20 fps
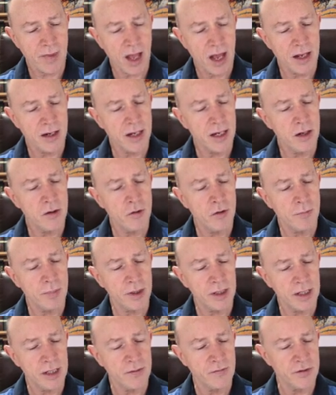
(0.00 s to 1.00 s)
And he who
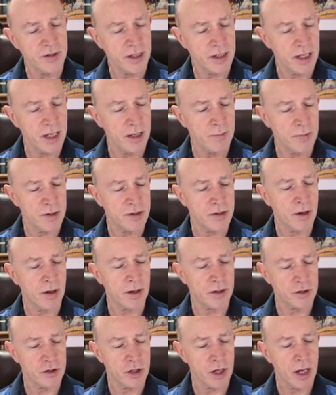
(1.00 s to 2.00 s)
believes in him is
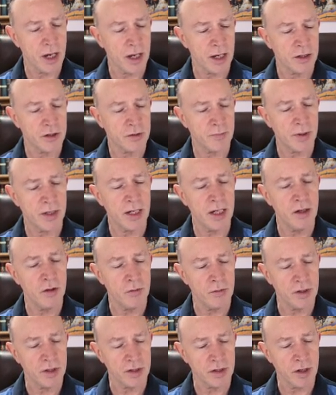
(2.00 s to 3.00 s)
not judged, but he who
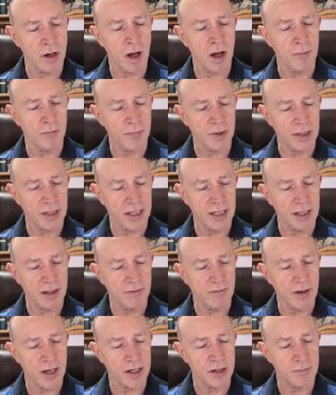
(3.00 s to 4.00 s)
does not
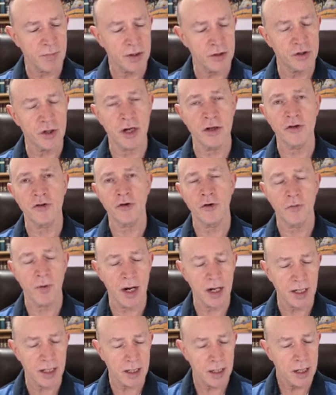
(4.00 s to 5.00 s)
believe has been judged
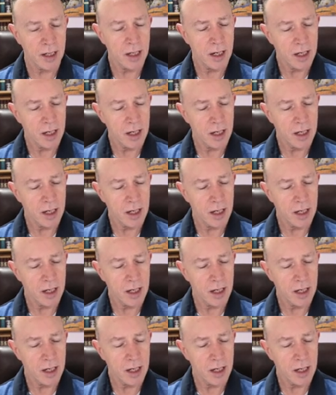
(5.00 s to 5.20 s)
already,